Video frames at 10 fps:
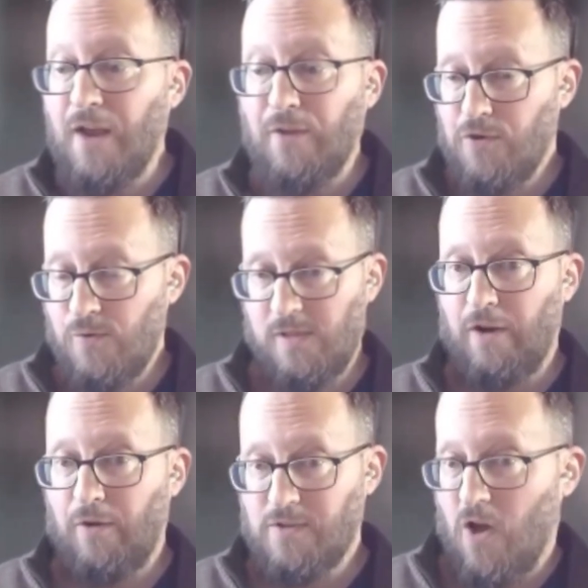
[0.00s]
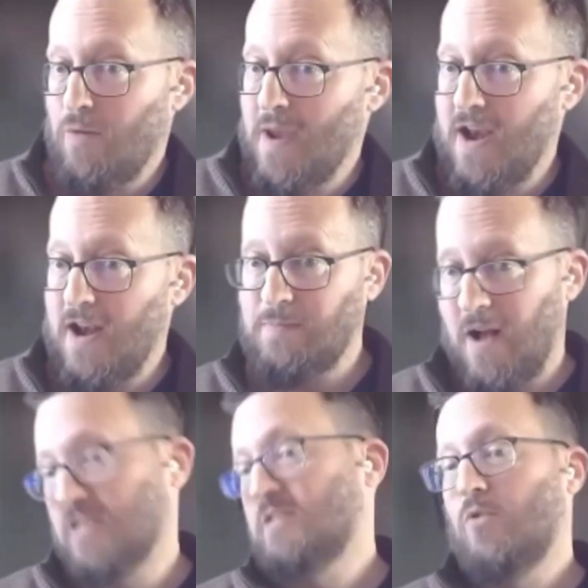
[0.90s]
make the newsletter as automated
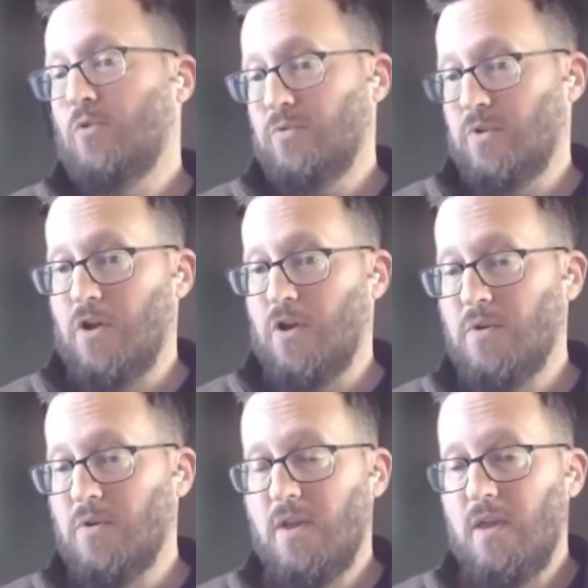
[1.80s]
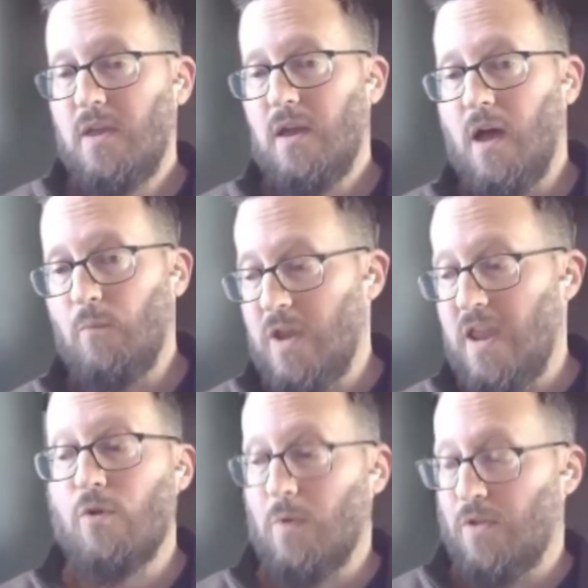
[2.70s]
as possible,
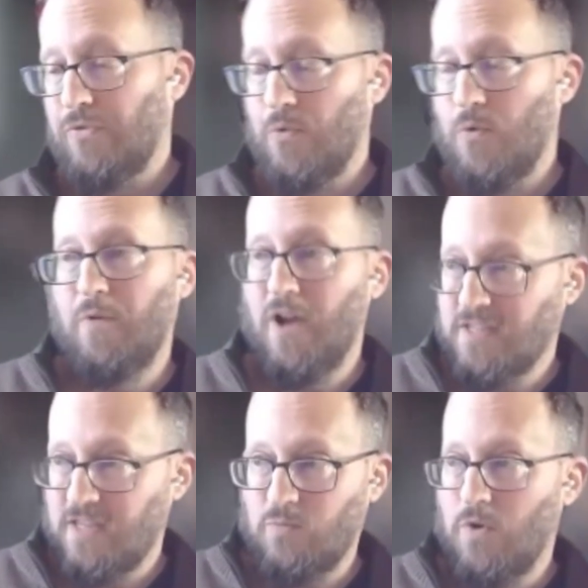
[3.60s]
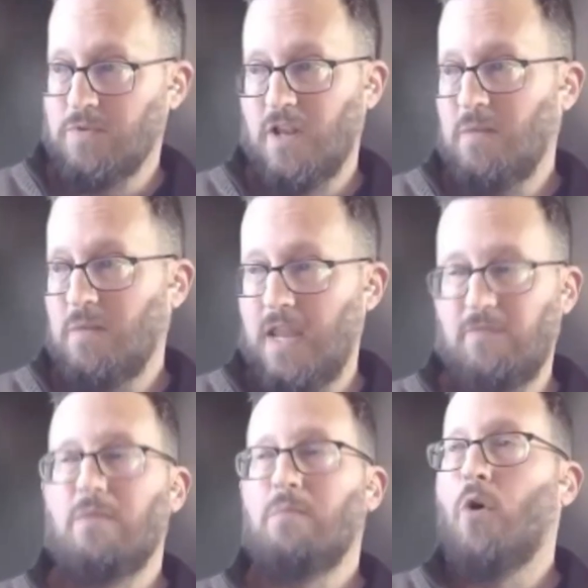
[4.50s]
we even went through a process where it was going to be
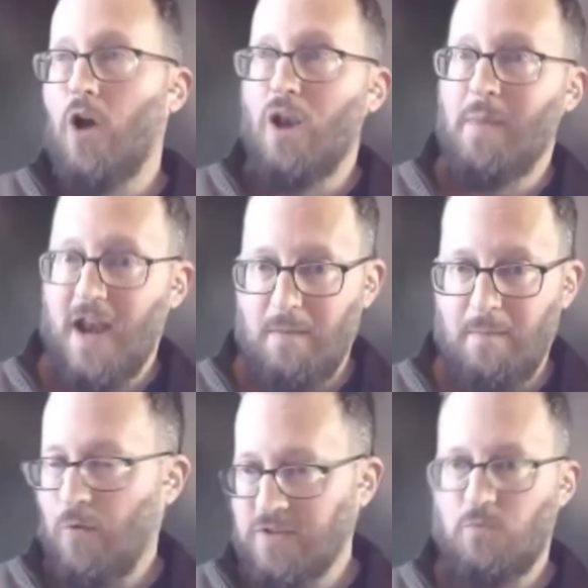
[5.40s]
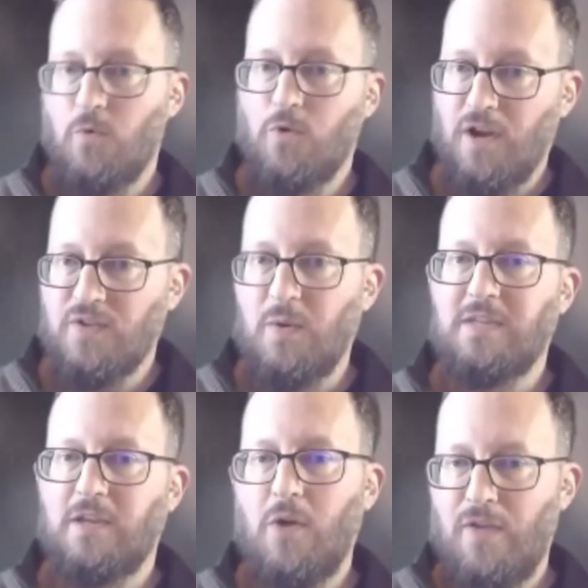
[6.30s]
even more automated, but it wasn't working. So
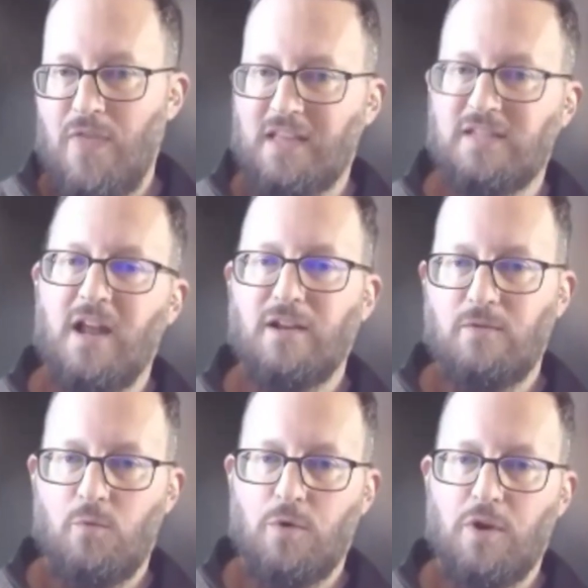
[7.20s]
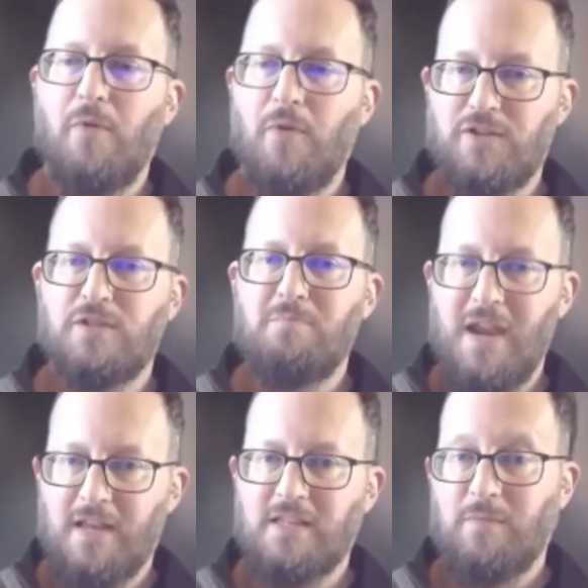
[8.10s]
I was like, okay, that's not working, but let's just
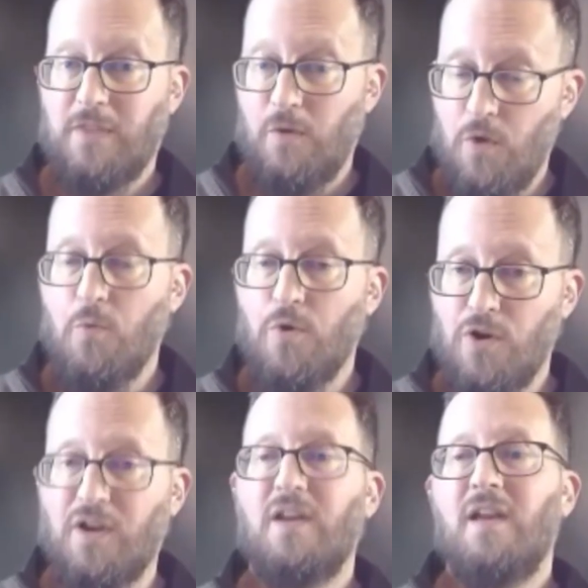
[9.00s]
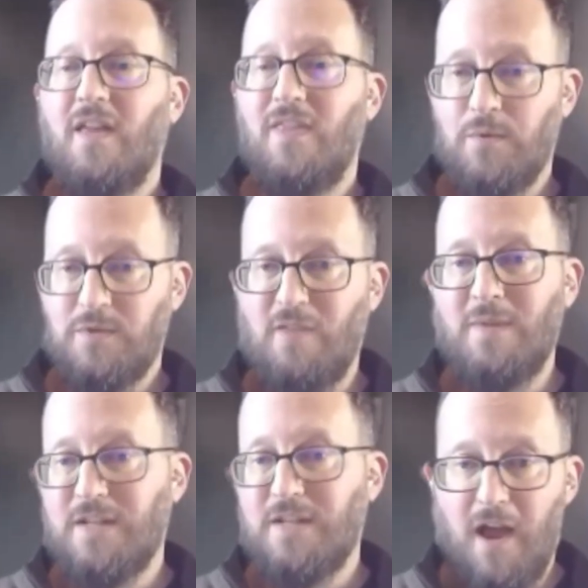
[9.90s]
make it something that will work and that will
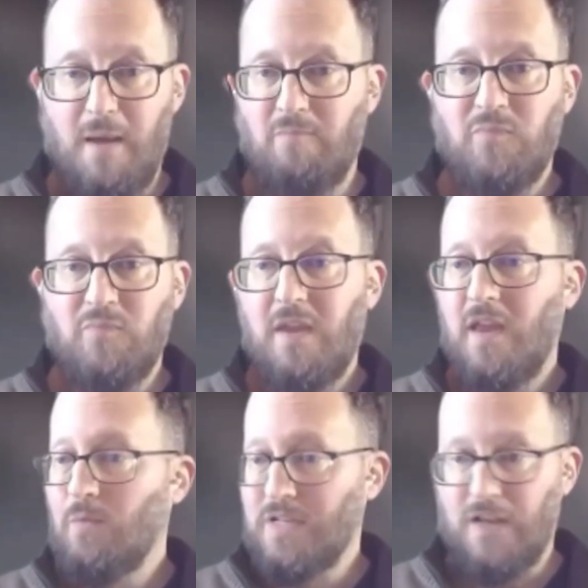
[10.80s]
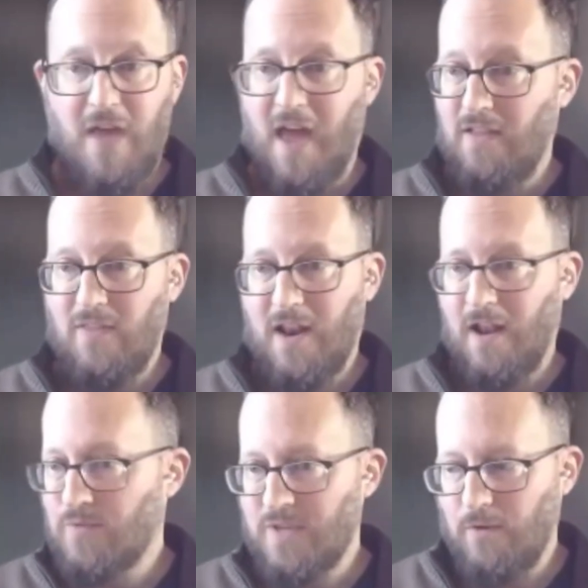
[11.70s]
save me time. We did that. And then
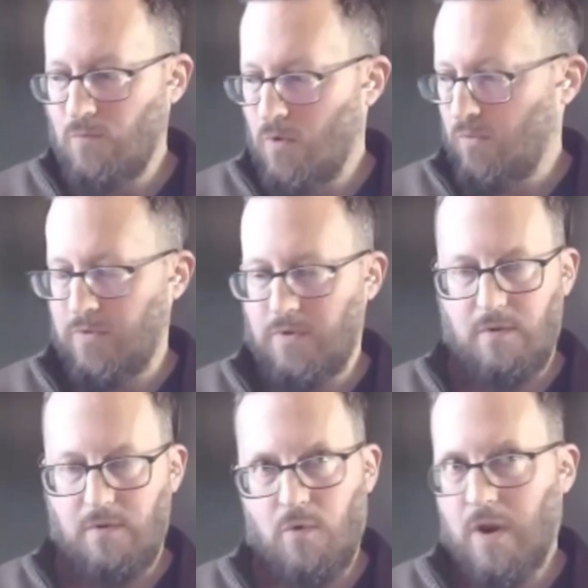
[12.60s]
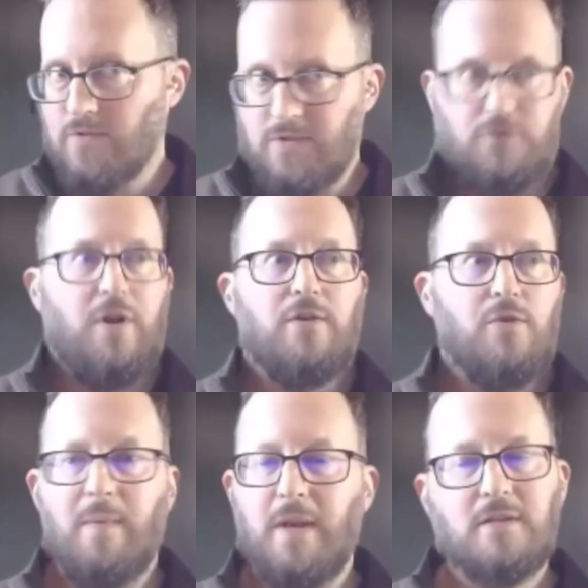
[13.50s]
I was like, well, what else should I
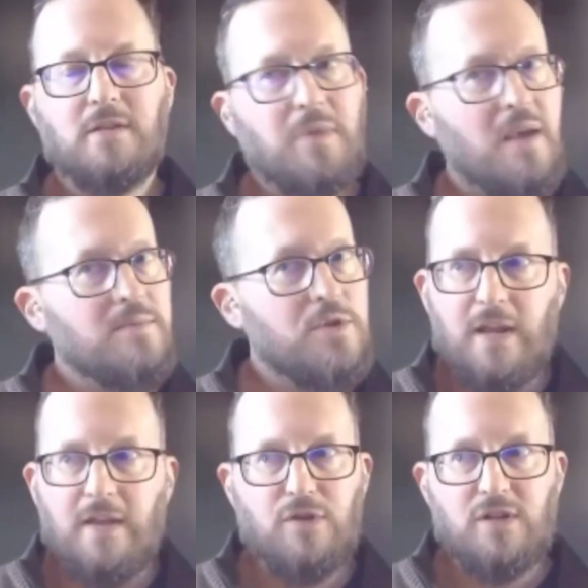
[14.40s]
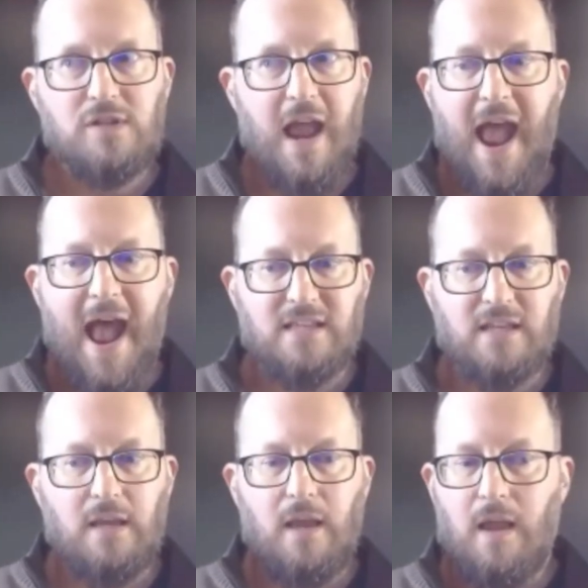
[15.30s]
do? And sometimes you can even just
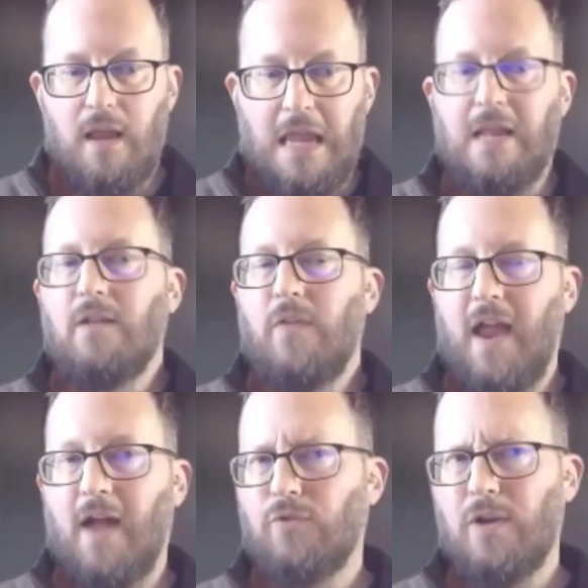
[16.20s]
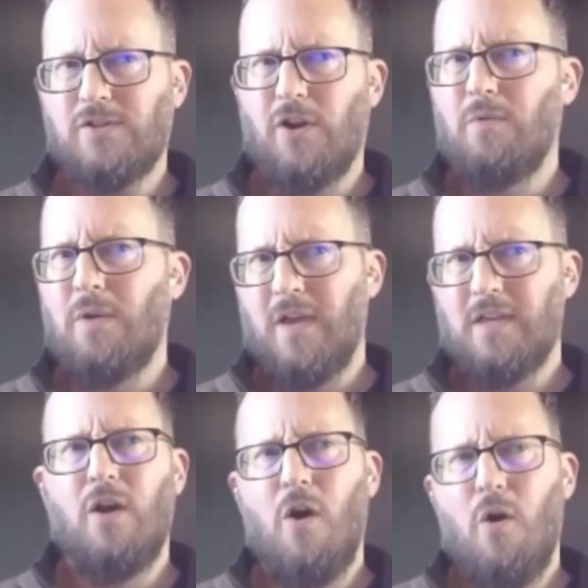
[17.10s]
ask it. After I started
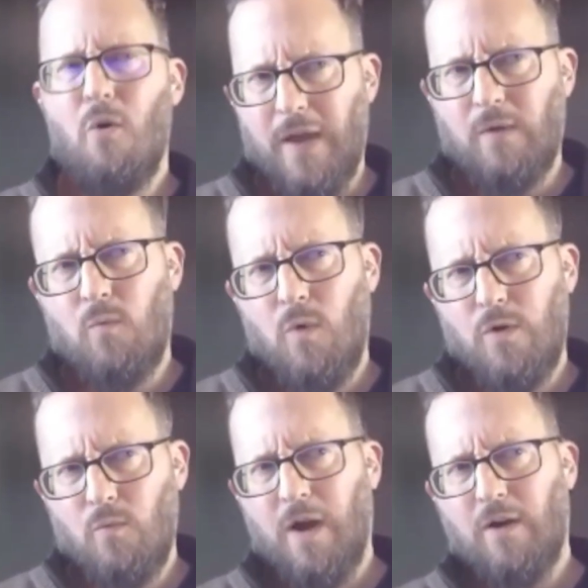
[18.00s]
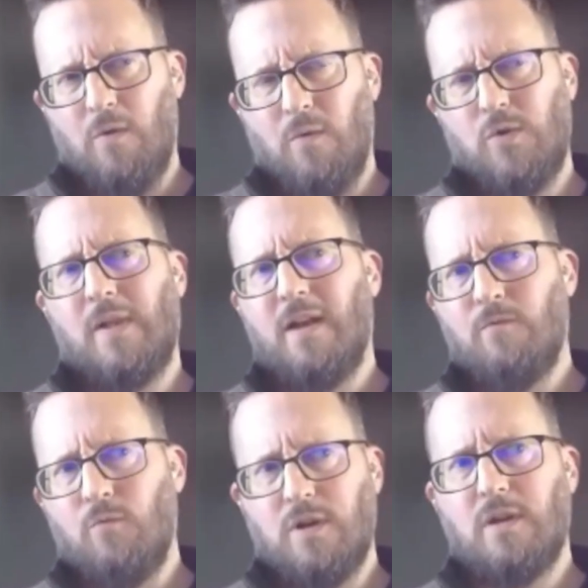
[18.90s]
realizing, one area we're doing a
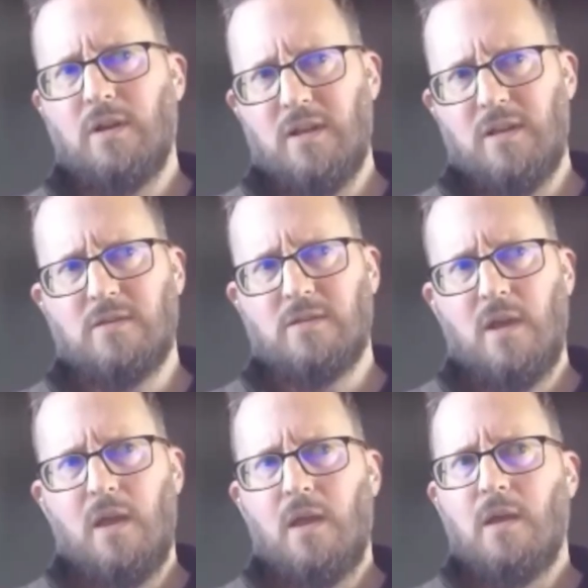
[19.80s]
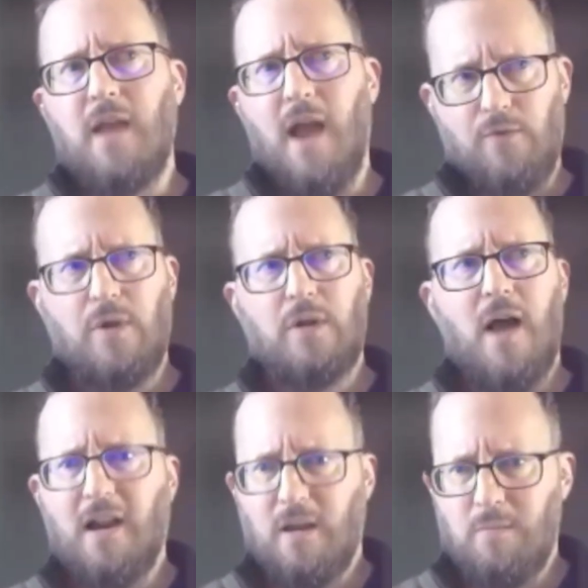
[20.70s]
lot of work in is gathering
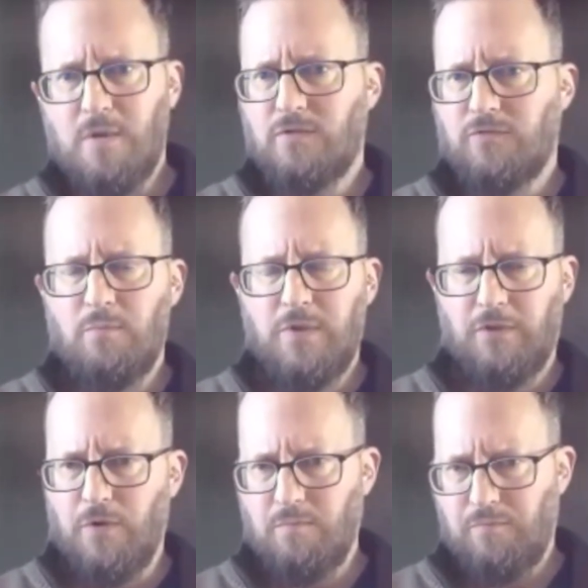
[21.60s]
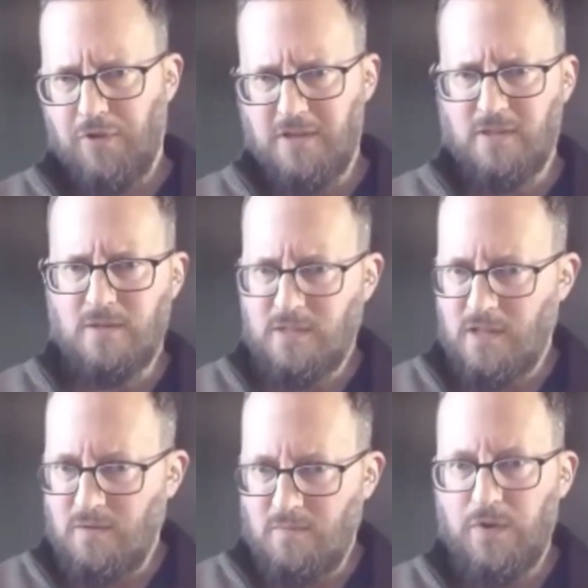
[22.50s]
documents from different
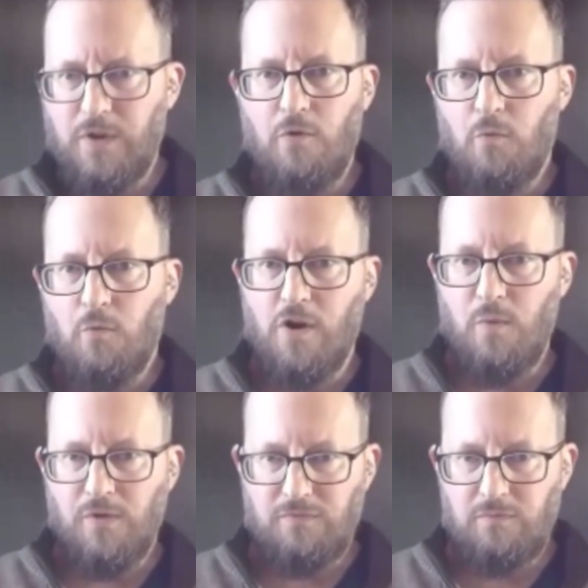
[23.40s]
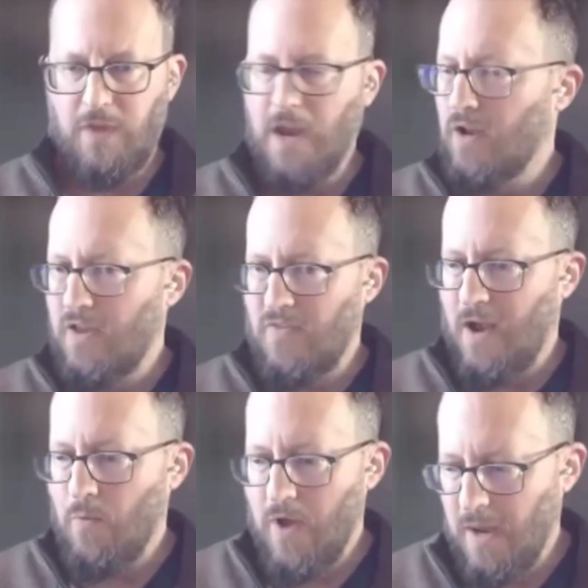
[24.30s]
places and, working with data in
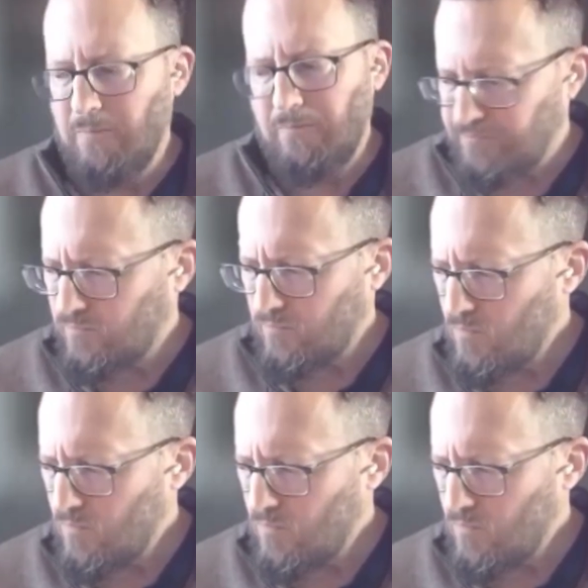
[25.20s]
that way.